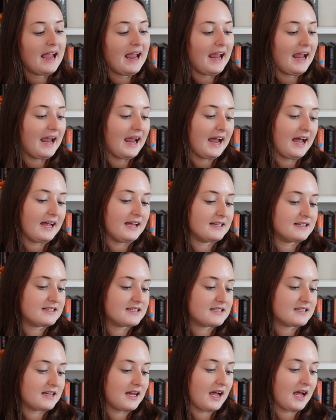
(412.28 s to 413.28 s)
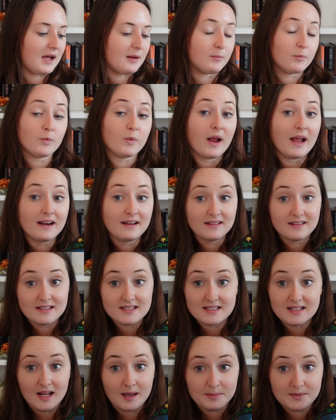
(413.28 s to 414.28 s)
and read the
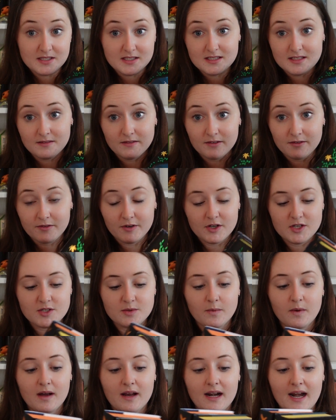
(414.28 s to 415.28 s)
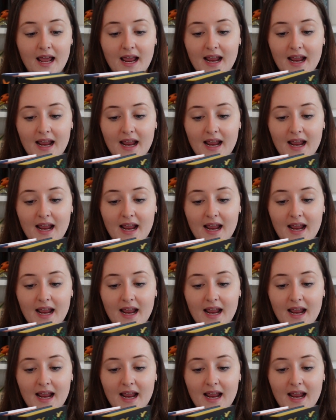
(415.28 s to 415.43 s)
synopsis of the first one